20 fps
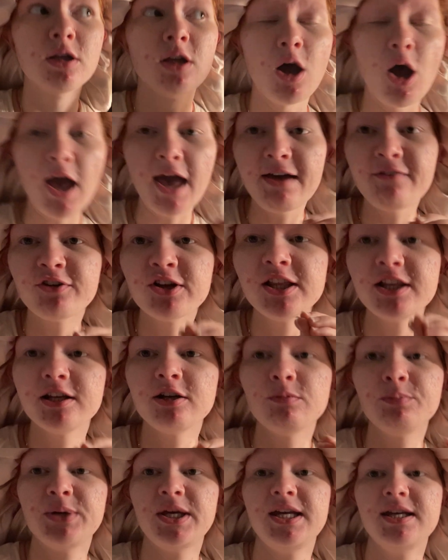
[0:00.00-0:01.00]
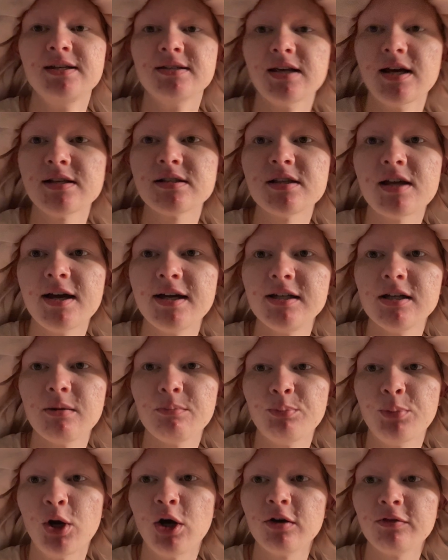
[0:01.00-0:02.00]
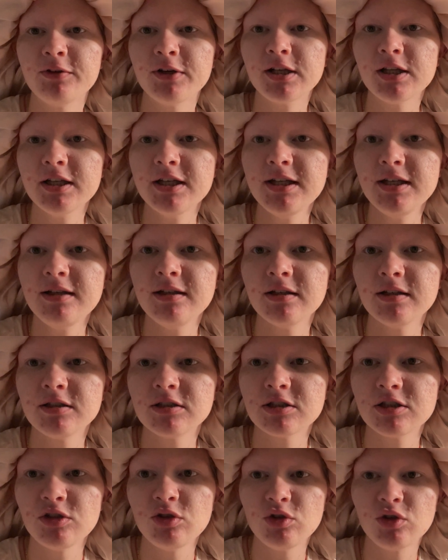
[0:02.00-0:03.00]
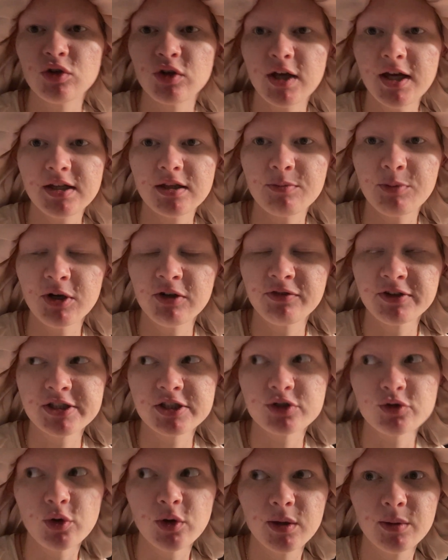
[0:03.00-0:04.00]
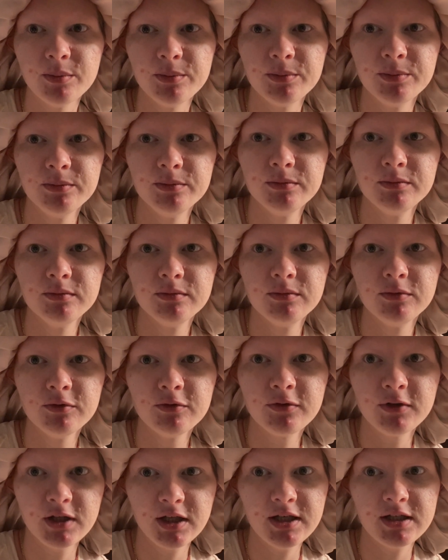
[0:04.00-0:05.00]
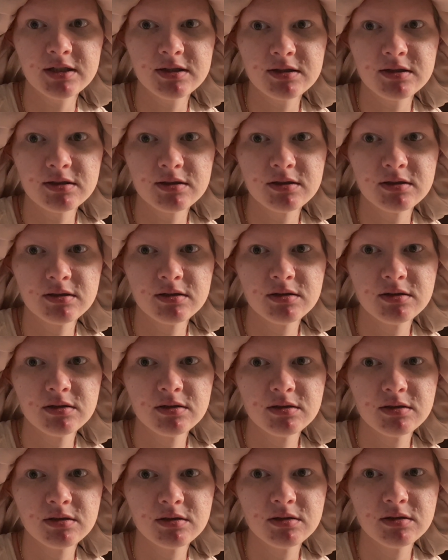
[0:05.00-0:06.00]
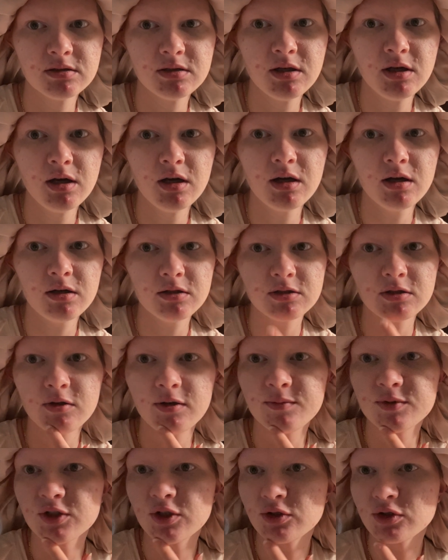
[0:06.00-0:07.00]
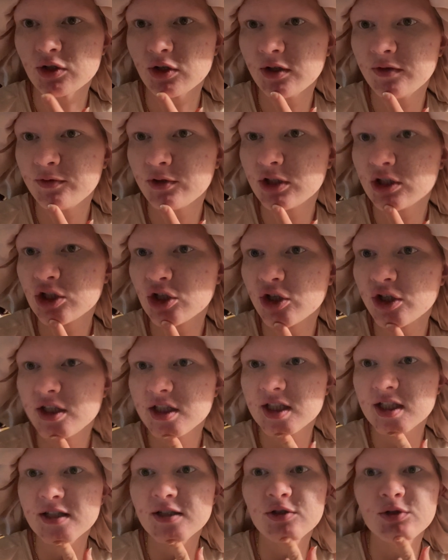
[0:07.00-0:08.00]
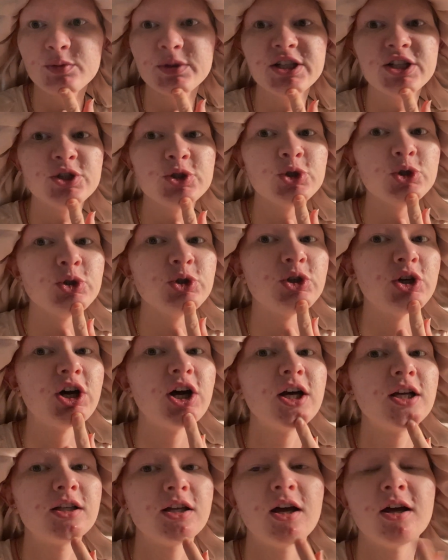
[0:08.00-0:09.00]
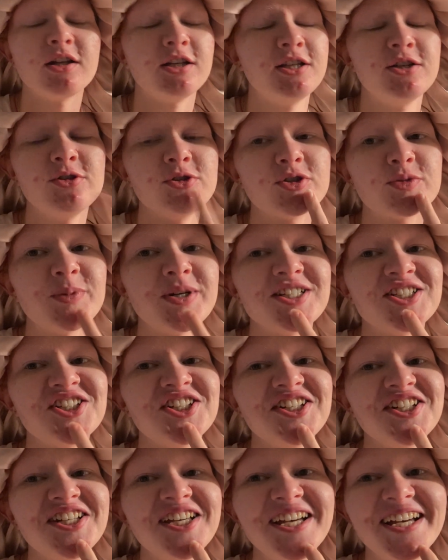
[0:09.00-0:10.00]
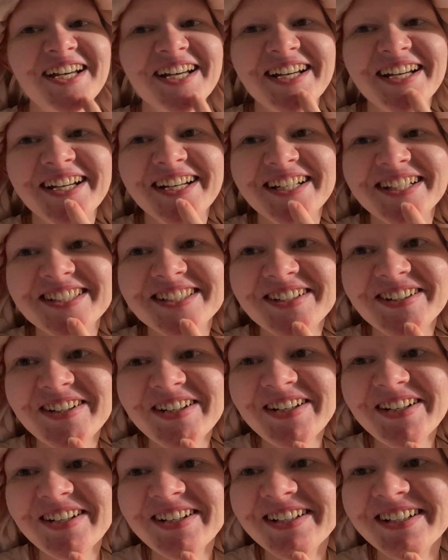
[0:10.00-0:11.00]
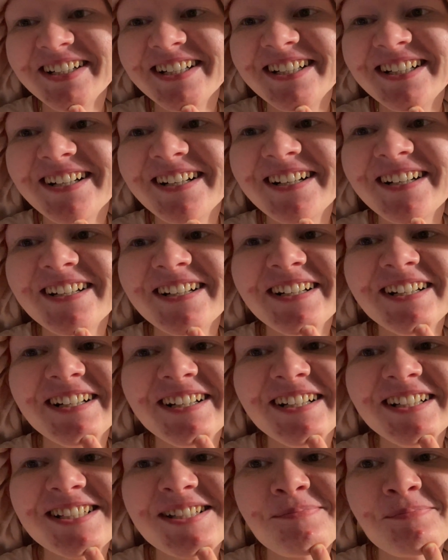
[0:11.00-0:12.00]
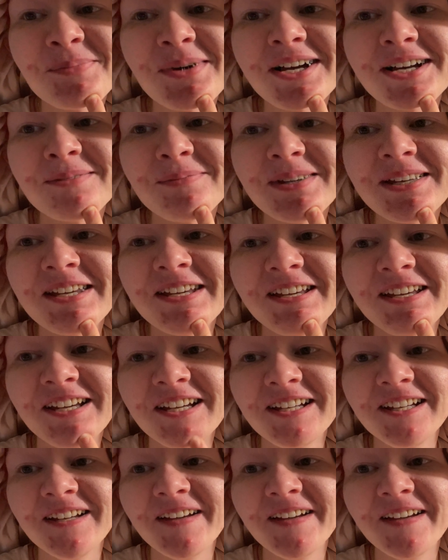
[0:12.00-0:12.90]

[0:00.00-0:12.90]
every little piece has lined up perfectly to create the perfect storm for this. Also, I'm so sorry for the giant seal on my nose, my chin. Sorry. It's bugging me.